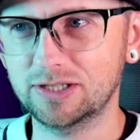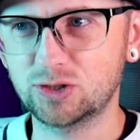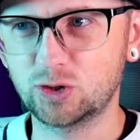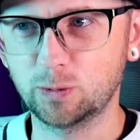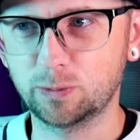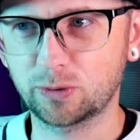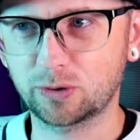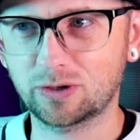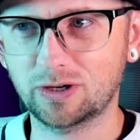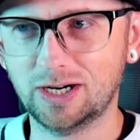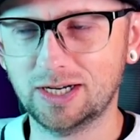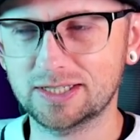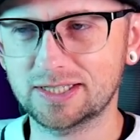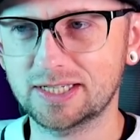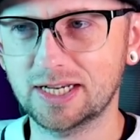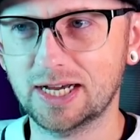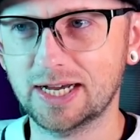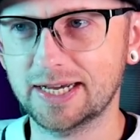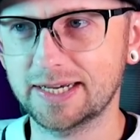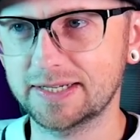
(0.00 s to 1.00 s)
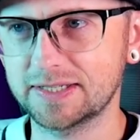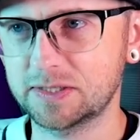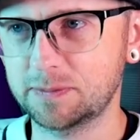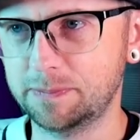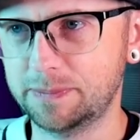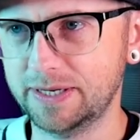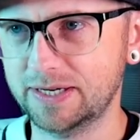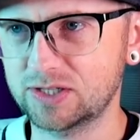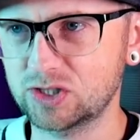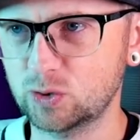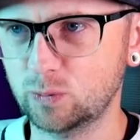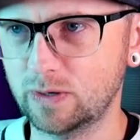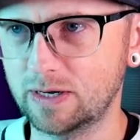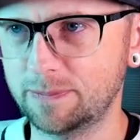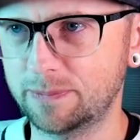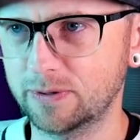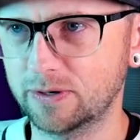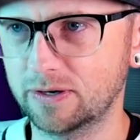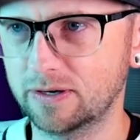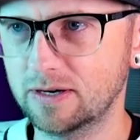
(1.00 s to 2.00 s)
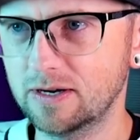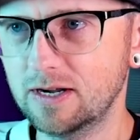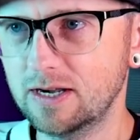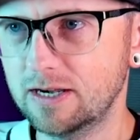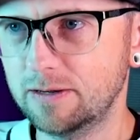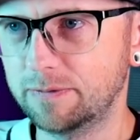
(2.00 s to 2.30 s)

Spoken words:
Supercross sized, big sweeper.